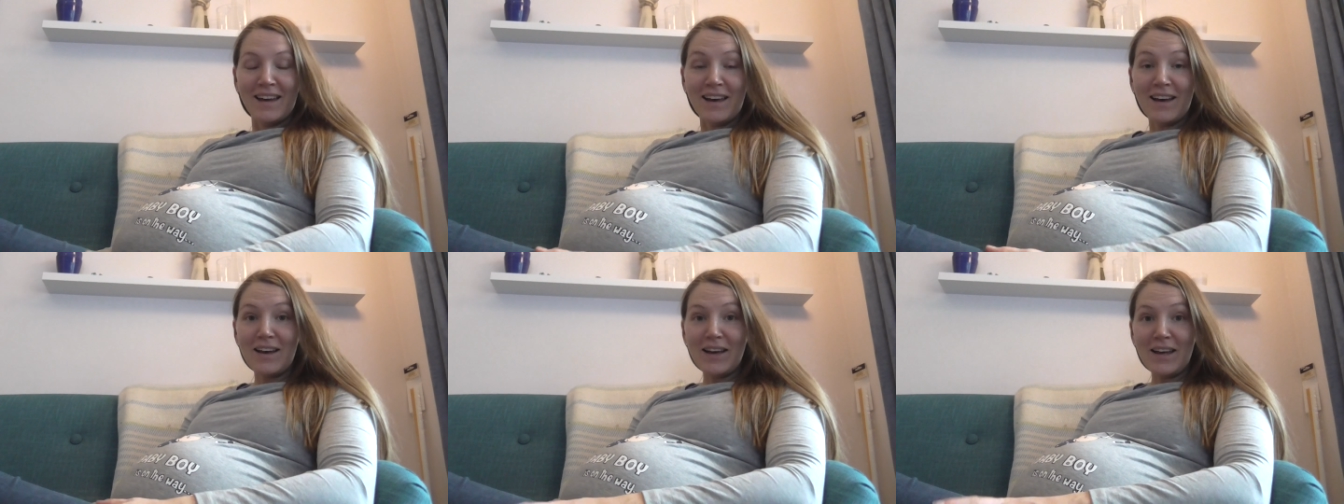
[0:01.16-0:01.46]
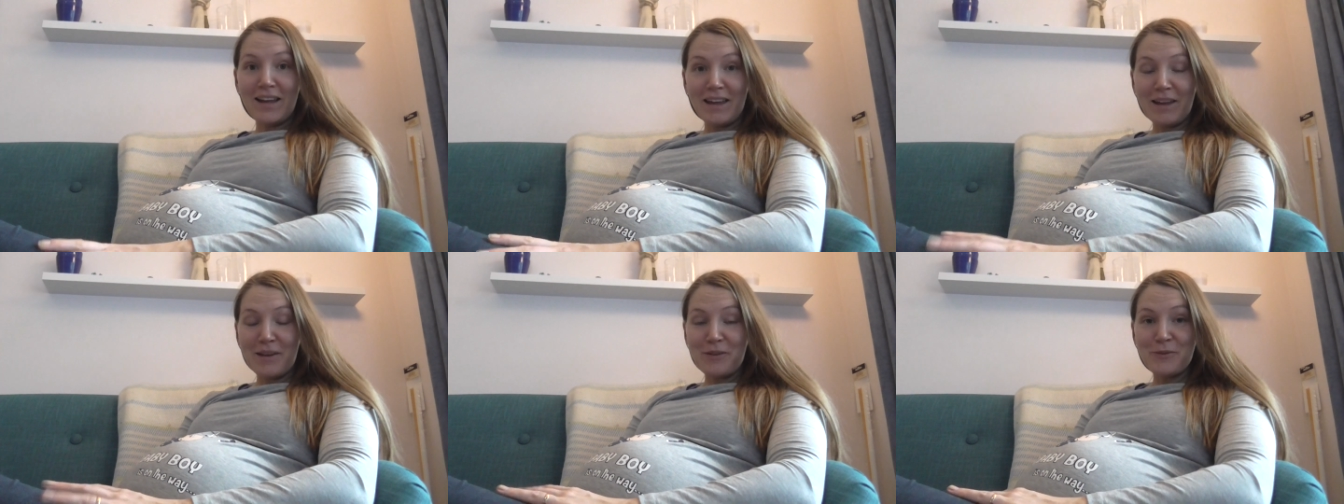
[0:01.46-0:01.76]

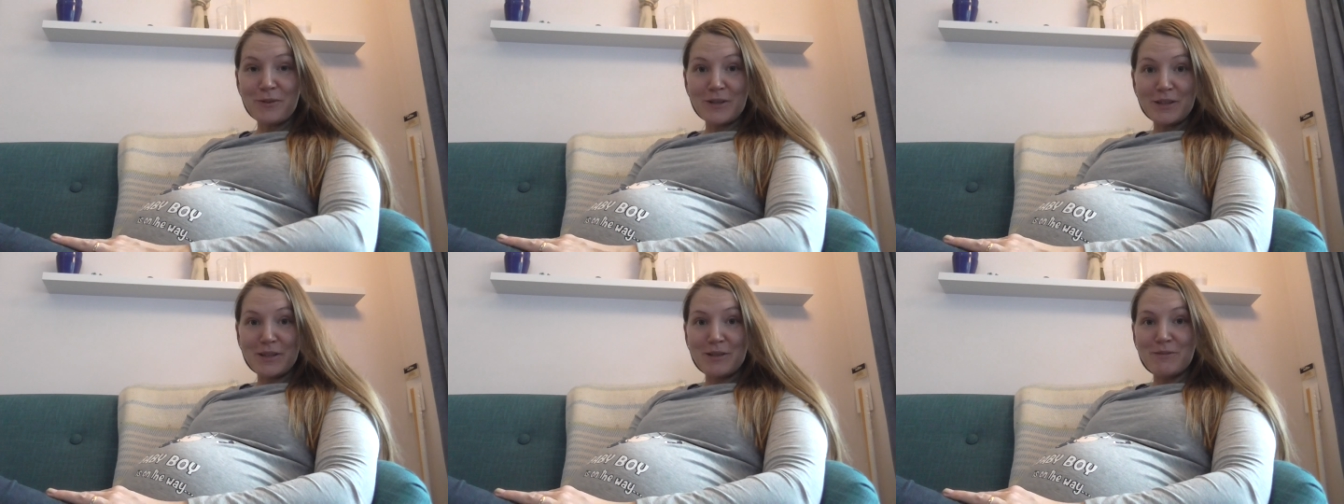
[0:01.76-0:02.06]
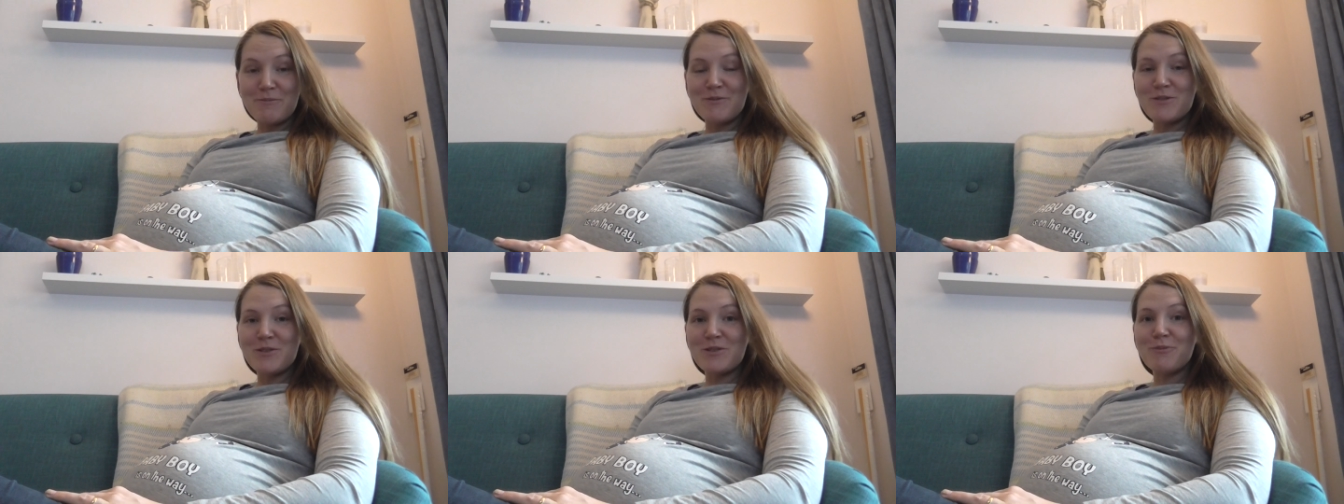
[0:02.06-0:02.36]
Hi, and
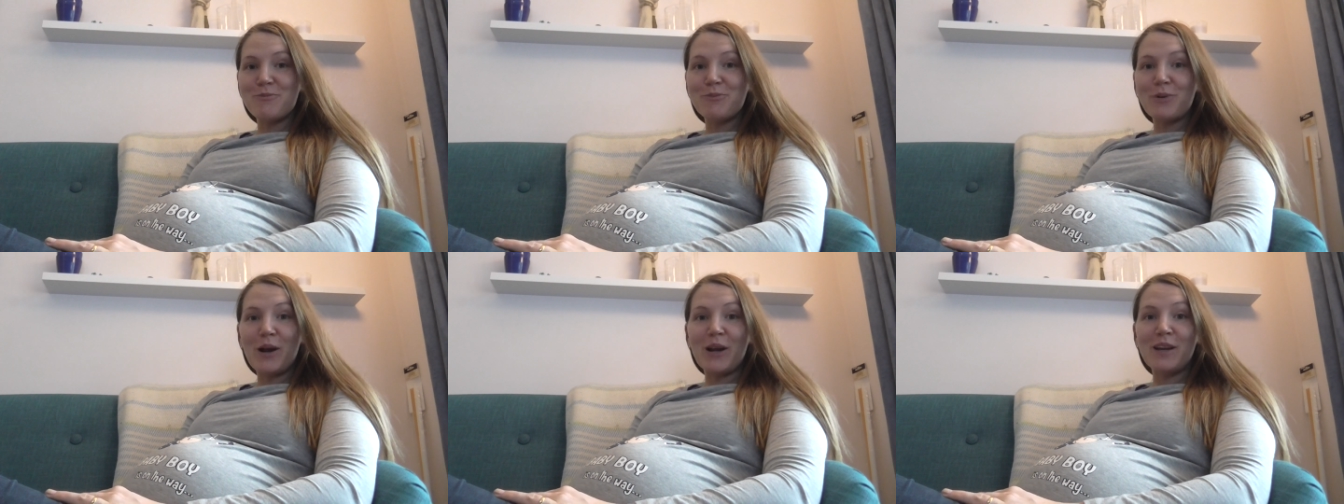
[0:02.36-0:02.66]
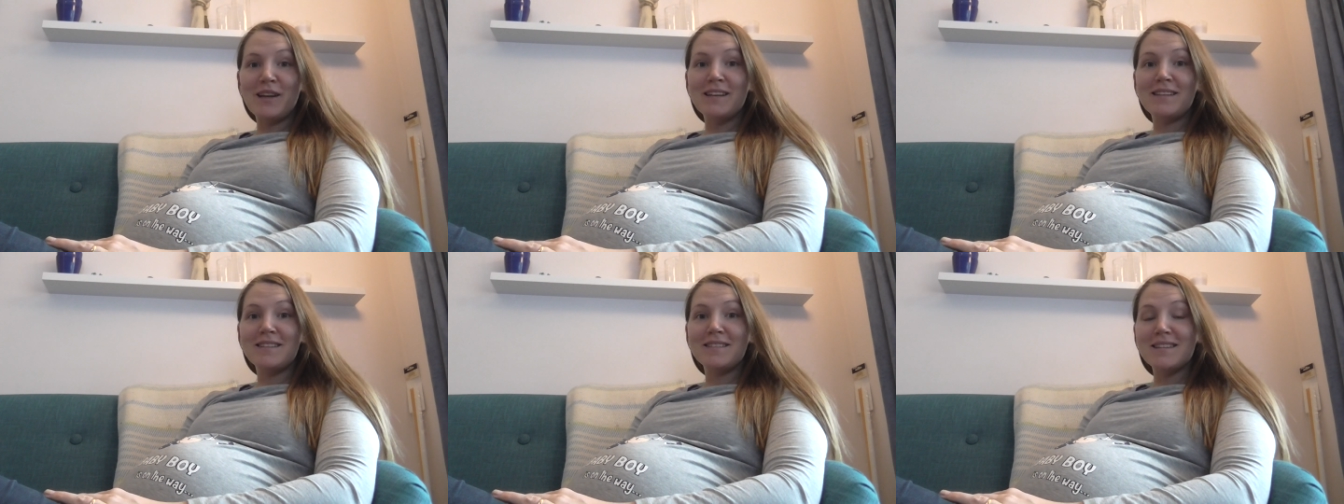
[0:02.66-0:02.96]
welcome to
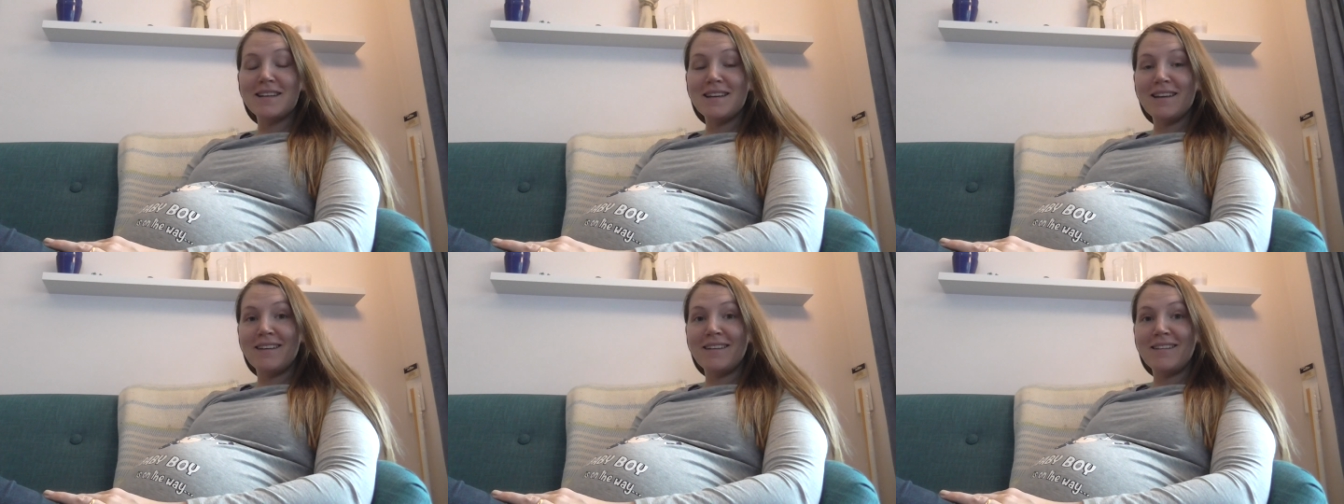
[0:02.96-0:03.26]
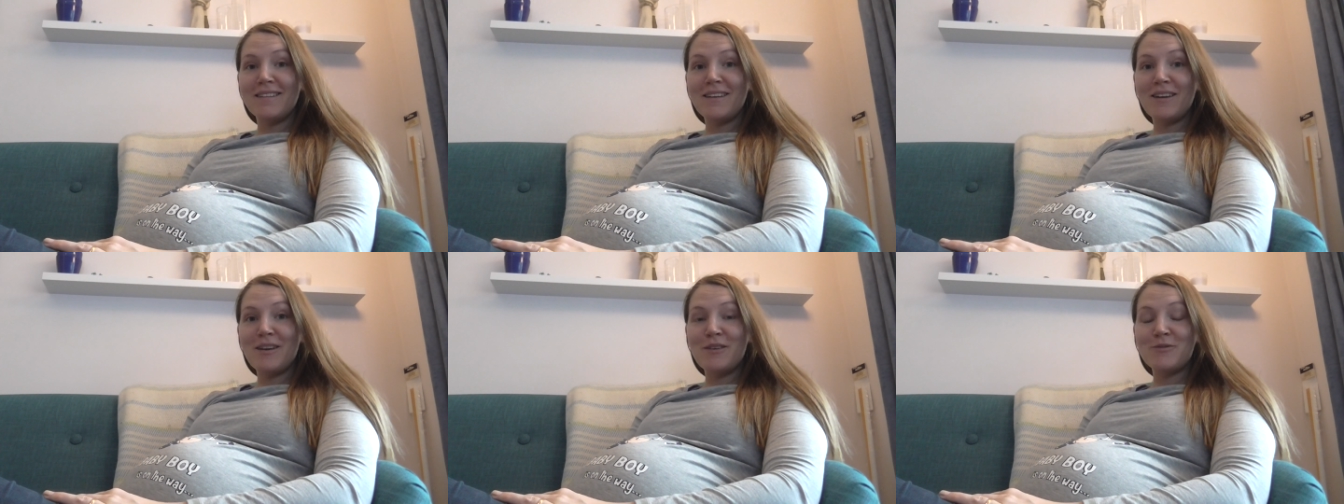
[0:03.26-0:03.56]
Pregnant
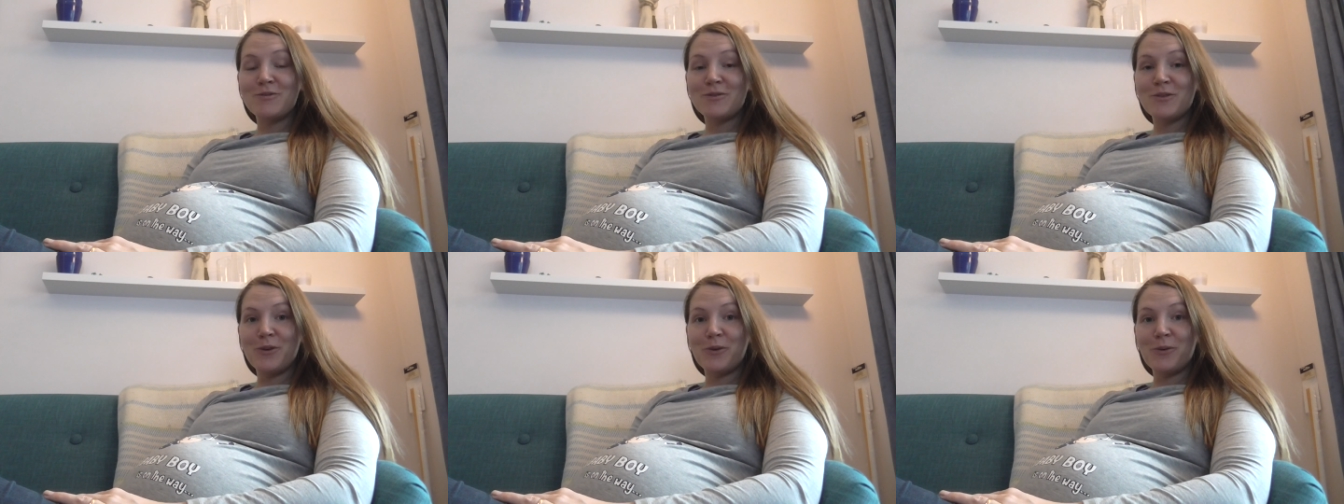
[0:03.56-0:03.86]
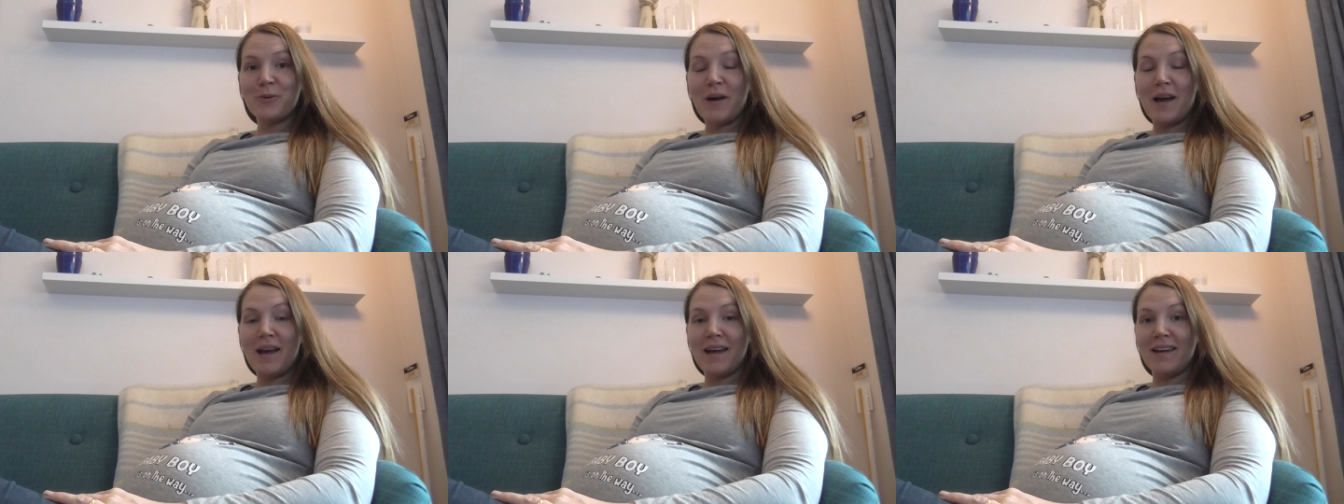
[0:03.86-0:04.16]
in
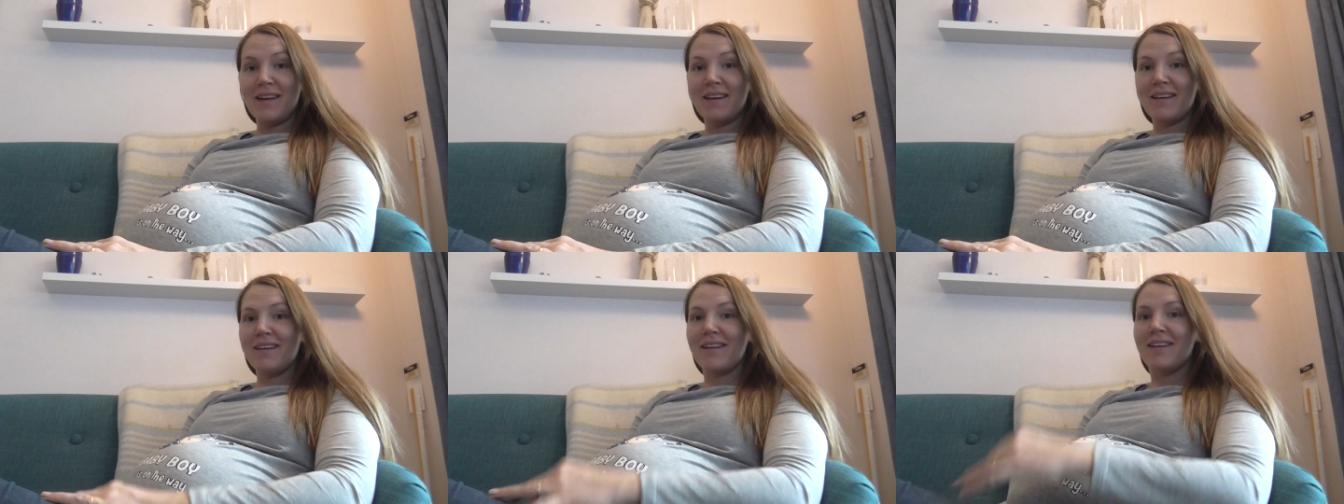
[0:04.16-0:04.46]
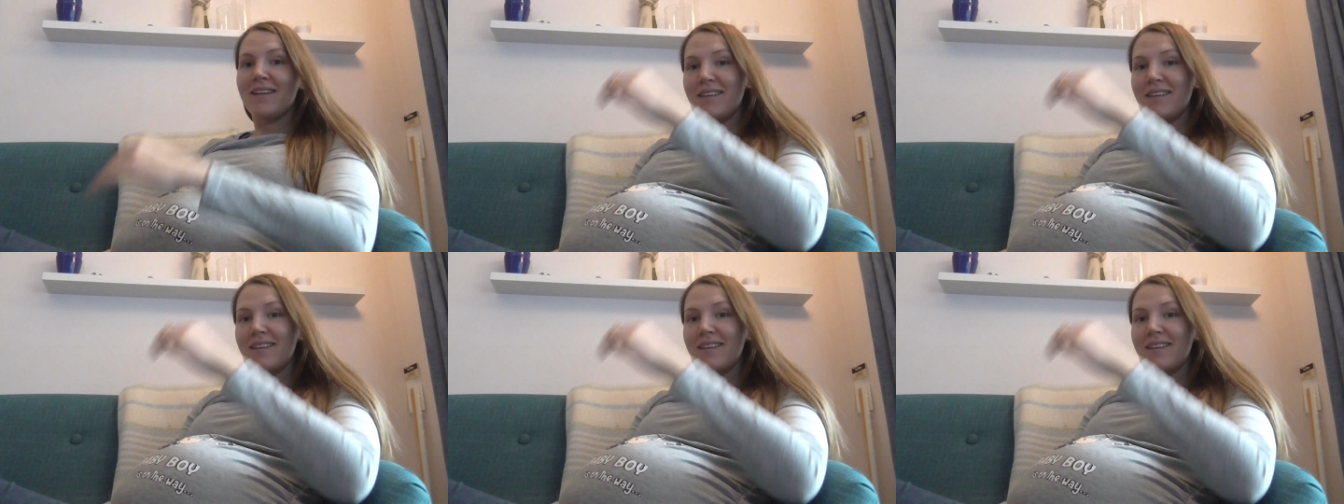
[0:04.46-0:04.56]
Norway.